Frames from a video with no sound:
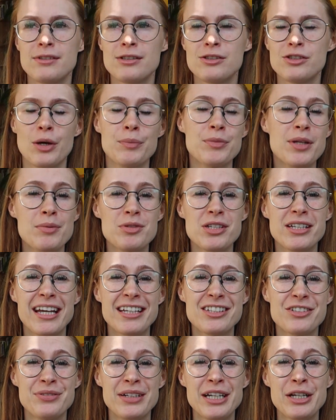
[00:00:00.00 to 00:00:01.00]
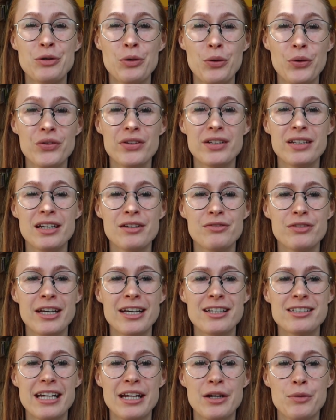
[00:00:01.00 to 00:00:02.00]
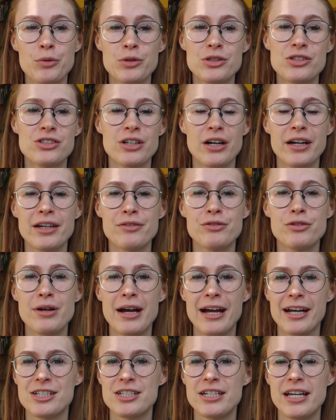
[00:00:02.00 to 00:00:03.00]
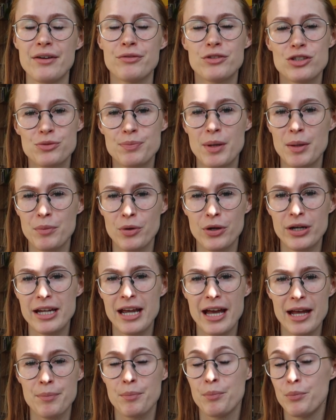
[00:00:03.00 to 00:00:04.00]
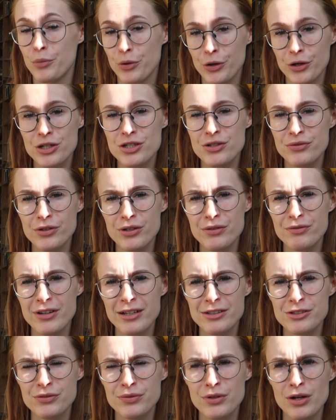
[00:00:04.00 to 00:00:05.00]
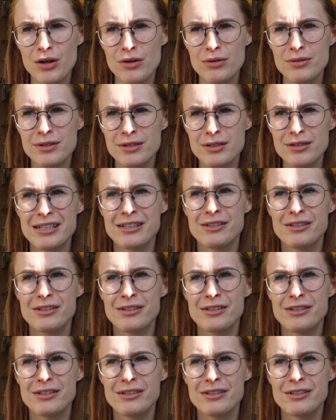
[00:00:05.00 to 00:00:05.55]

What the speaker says: Sometimes it gets really cold in the evenings, and it would suck if you actually have to spend money at merch for a festival.